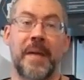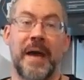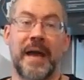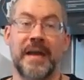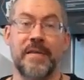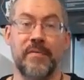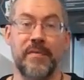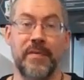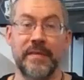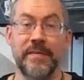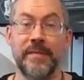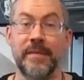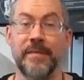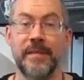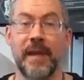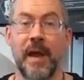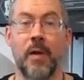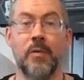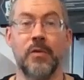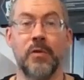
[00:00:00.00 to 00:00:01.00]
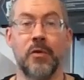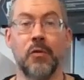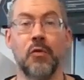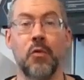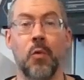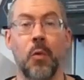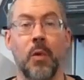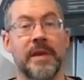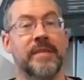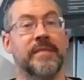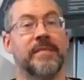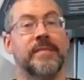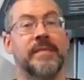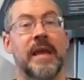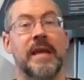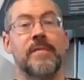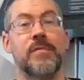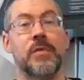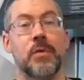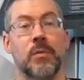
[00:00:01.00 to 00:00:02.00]
hey, this is how you're going to
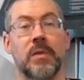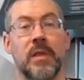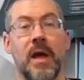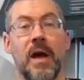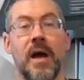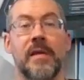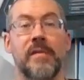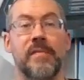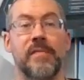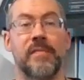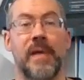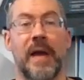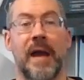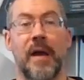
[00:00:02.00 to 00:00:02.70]
save your life,